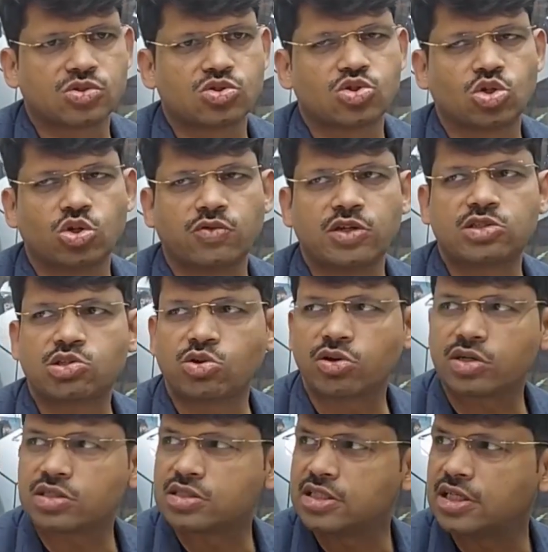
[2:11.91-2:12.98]
So you
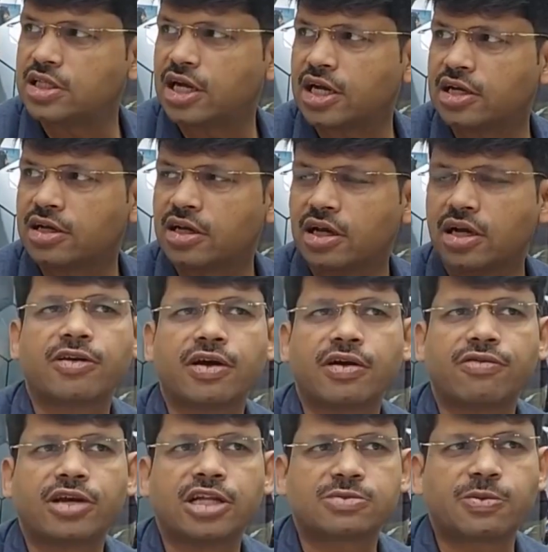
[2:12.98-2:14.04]
will see that we
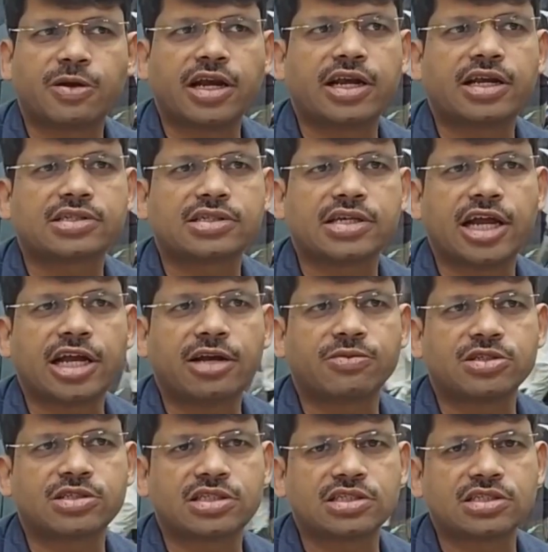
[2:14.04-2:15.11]
have displayed 8
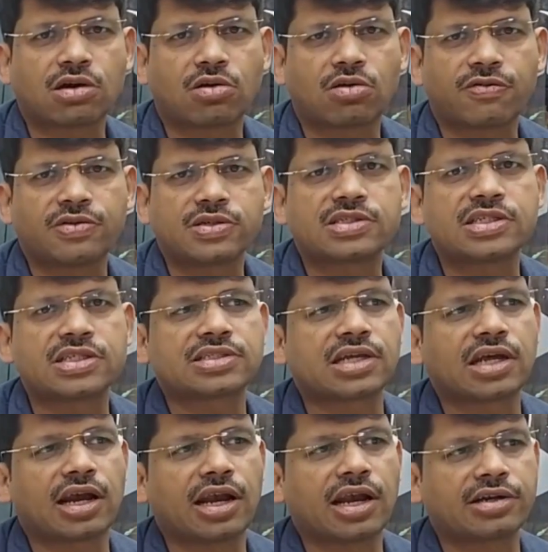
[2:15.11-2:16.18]
machines, out of which 6
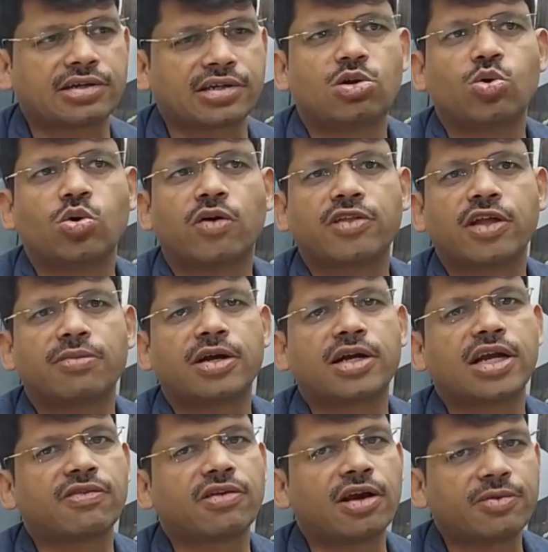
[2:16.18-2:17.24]
are electric. 2 of them
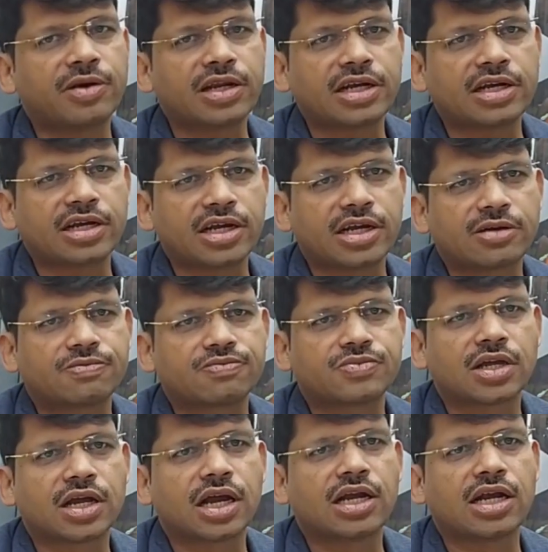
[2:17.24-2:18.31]
are developed in India
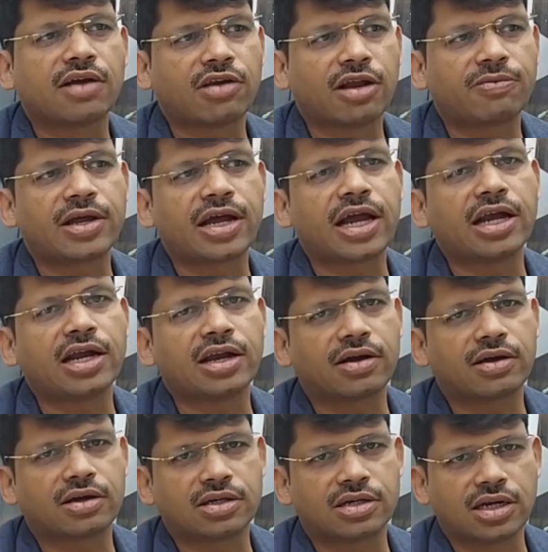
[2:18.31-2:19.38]
and developed and
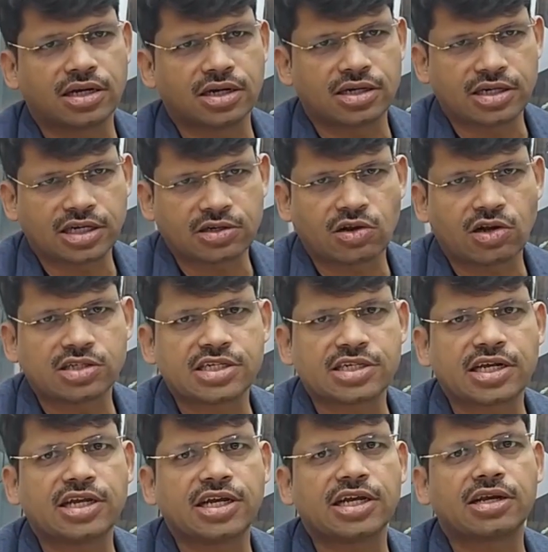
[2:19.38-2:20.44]

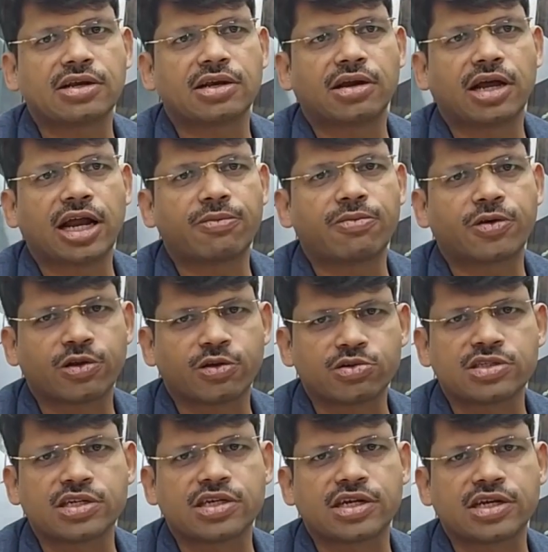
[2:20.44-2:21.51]
technologically and
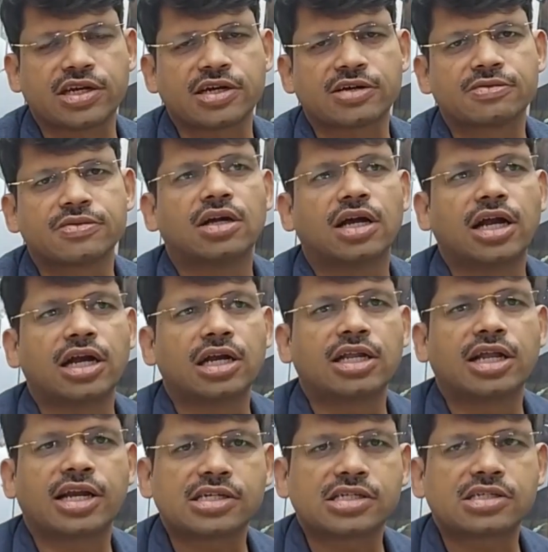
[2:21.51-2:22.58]
produced in India.
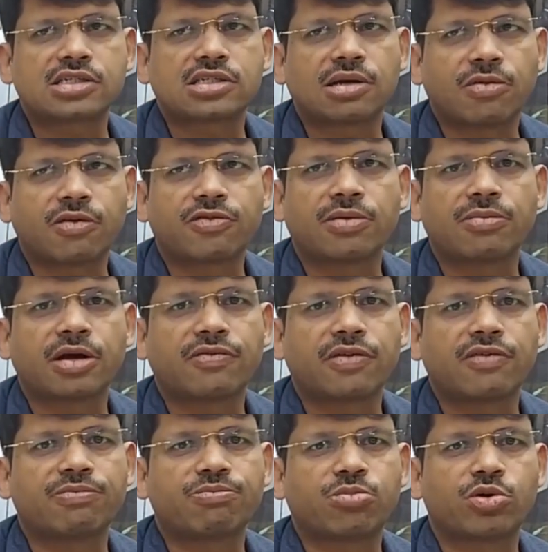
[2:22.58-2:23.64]
And the rest, some of them are
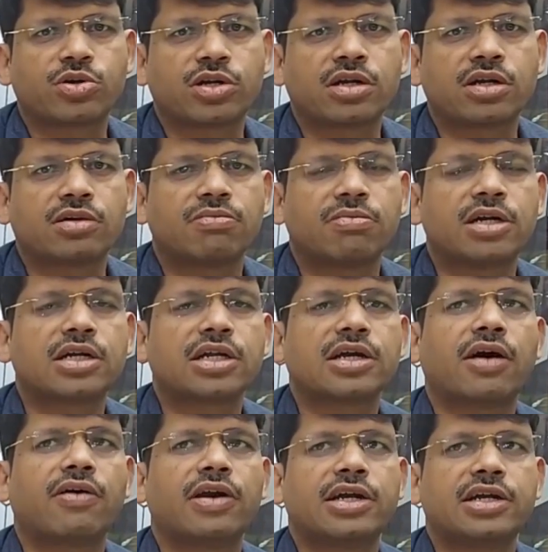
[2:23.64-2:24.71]
being imported. But
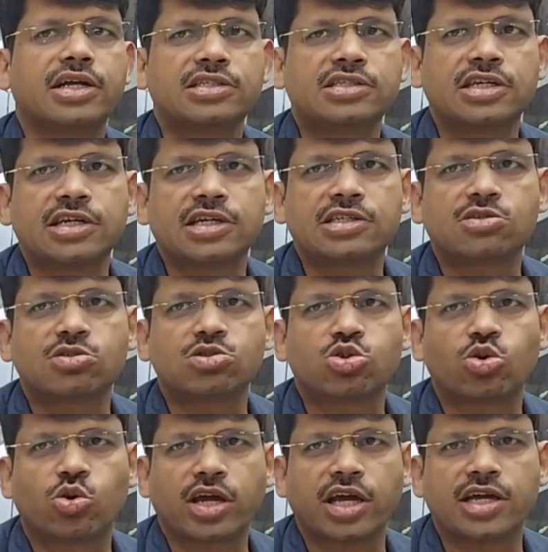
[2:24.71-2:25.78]
our intention is to
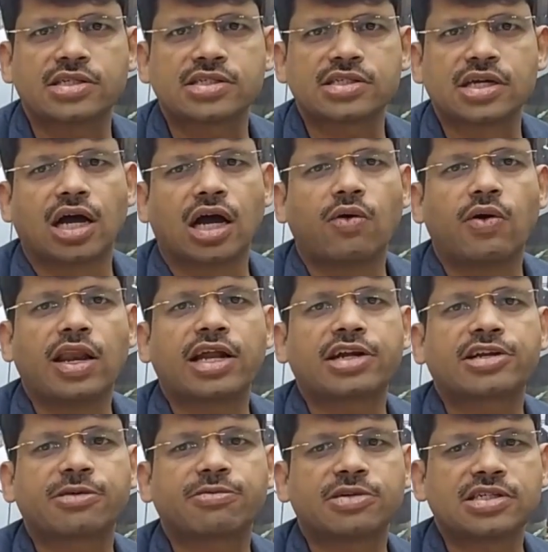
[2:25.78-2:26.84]
showcase how
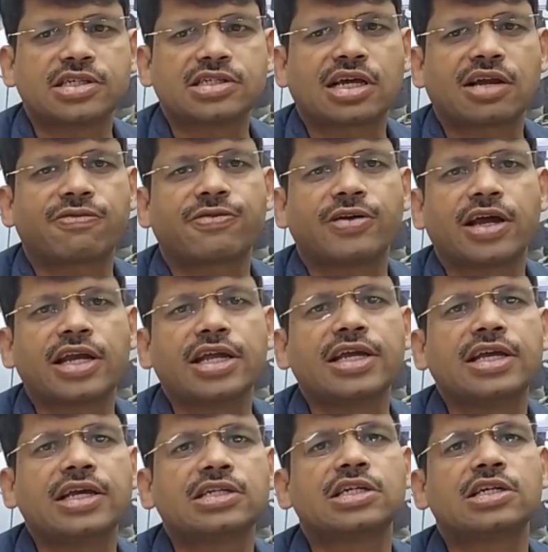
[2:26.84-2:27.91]
electric machines are
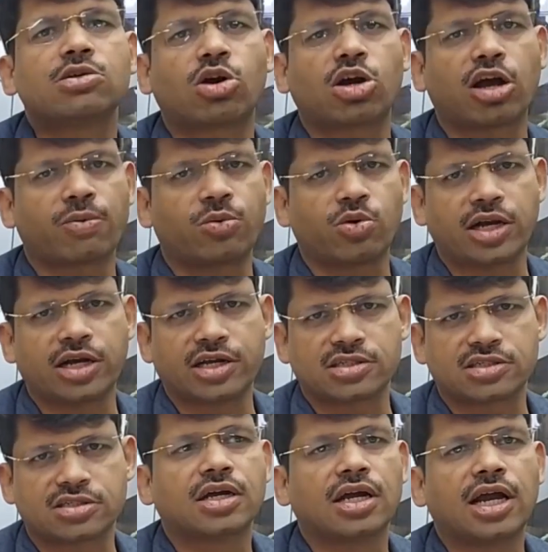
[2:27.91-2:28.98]
fairly easy to adopt to end
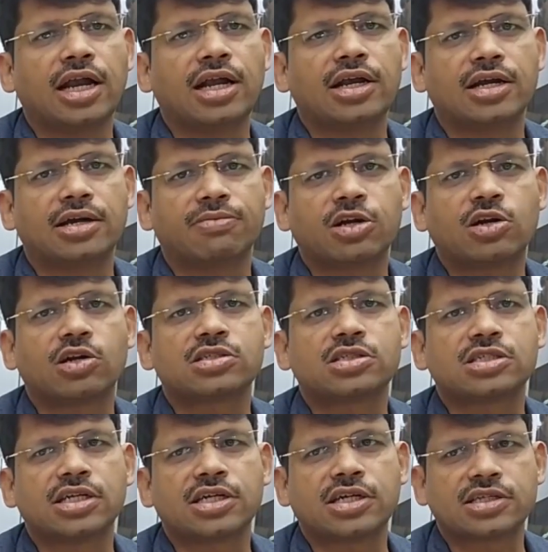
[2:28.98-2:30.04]
customers. And
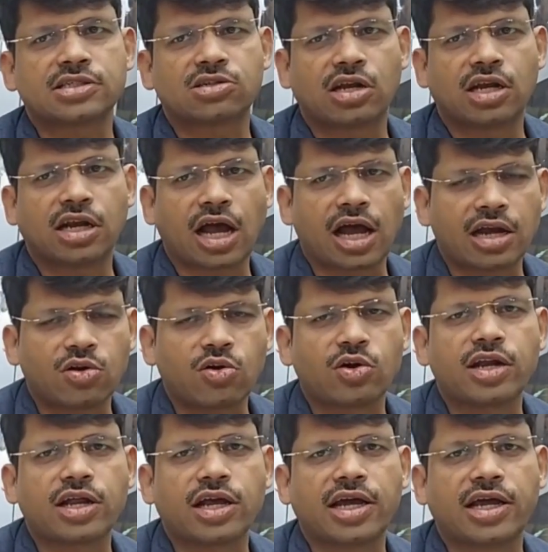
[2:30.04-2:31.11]
because it is an
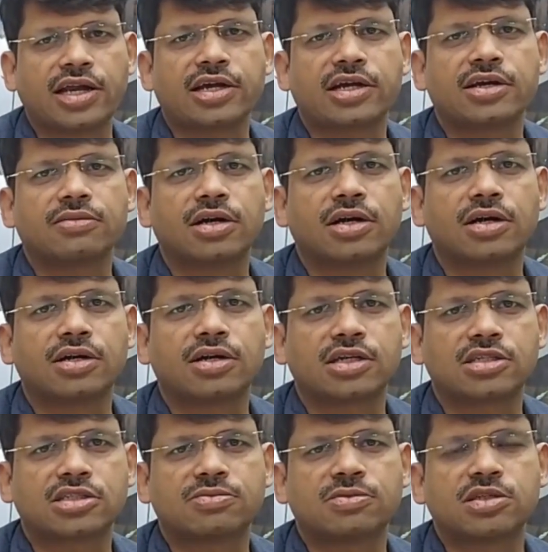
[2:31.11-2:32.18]
unknown area,
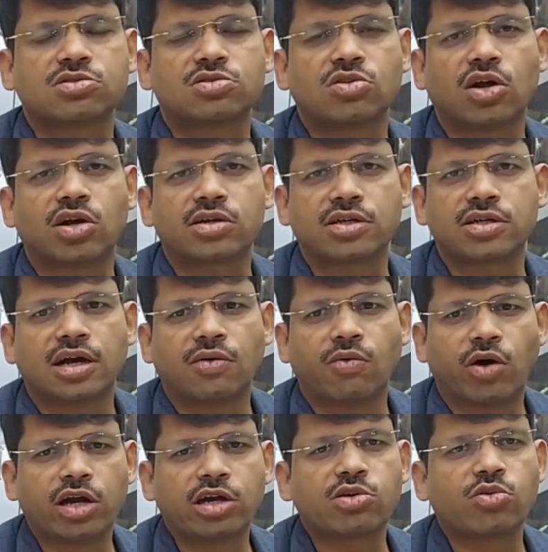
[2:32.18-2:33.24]
customers do not
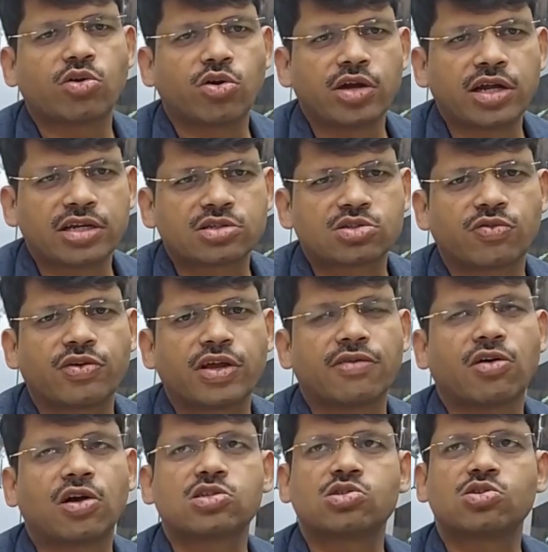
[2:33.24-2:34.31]
want to go in. So we
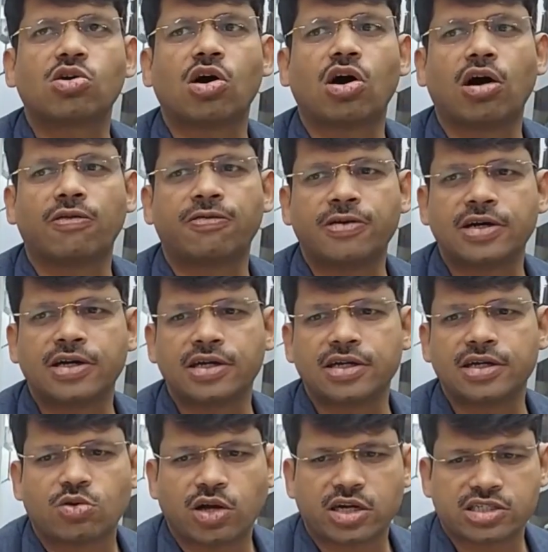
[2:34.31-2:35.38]
have also
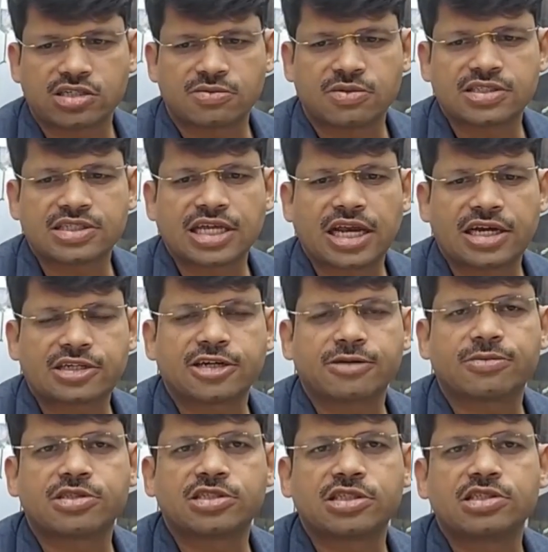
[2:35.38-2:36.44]
offered to customers
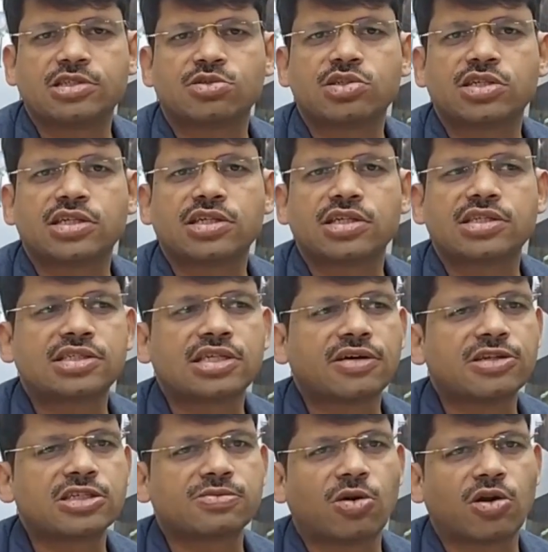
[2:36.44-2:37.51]
electric machines using the
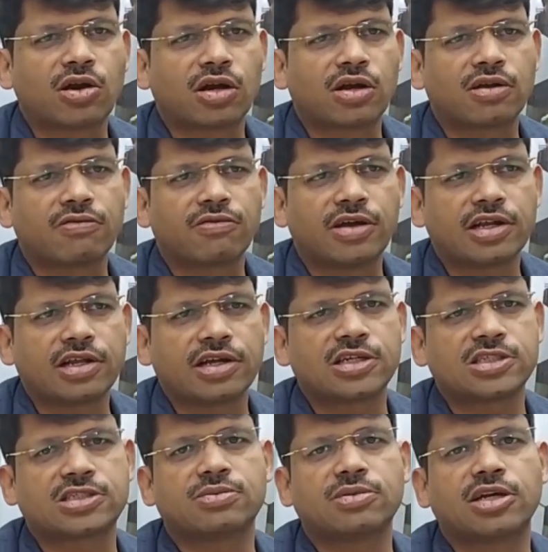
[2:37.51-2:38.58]
service model, where the
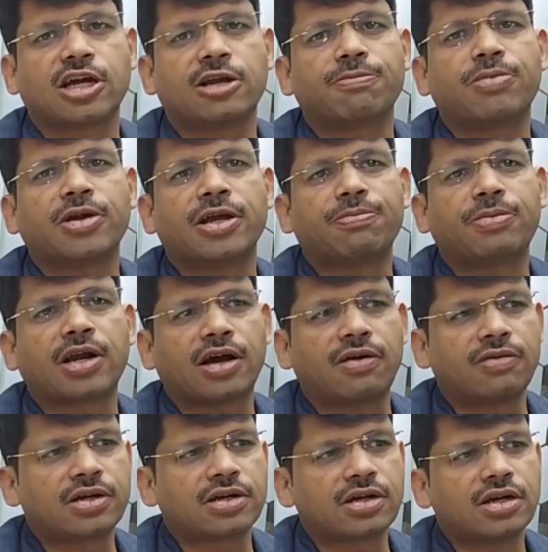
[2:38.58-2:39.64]
customer can pay per
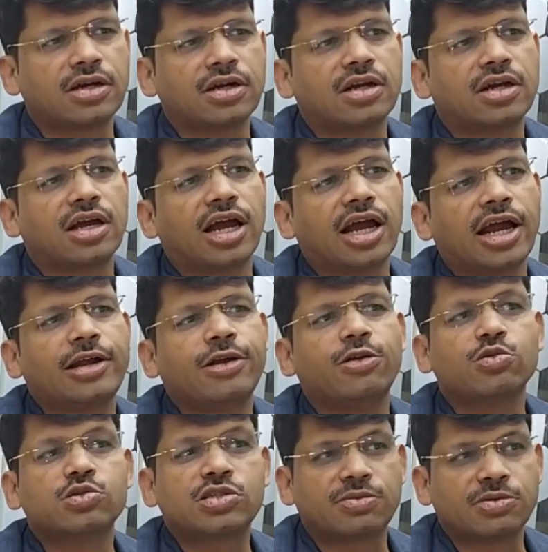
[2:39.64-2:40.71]
hour and
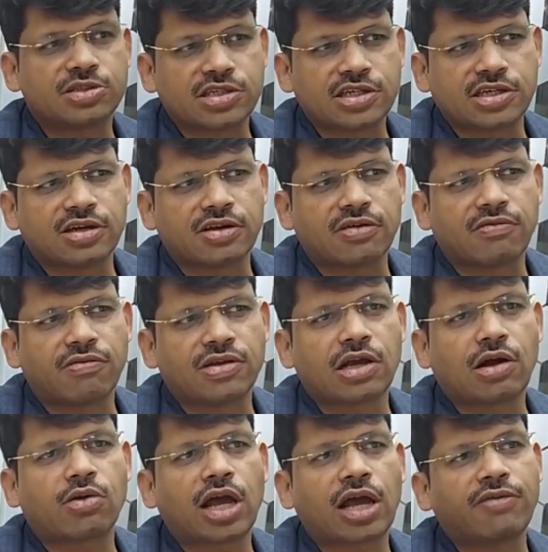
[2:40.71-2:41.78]
use the machine
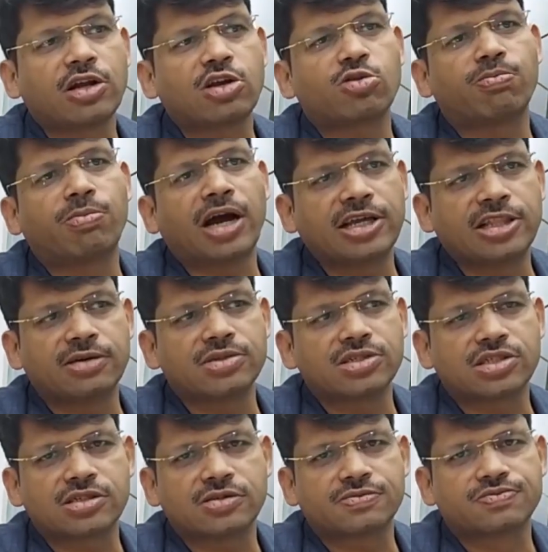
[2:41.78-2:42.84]
without having to buy the
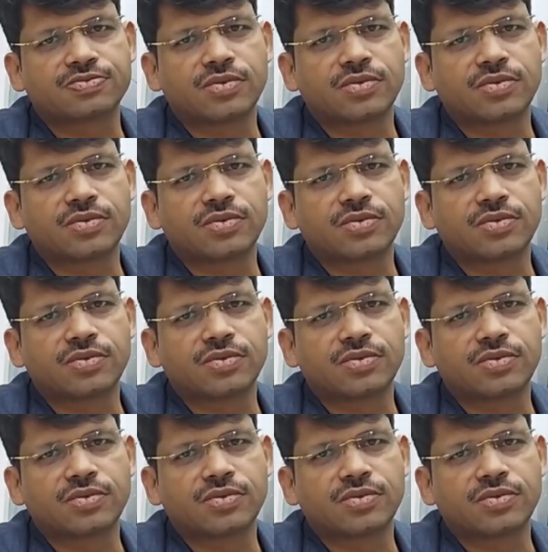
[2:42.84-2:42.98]
machine.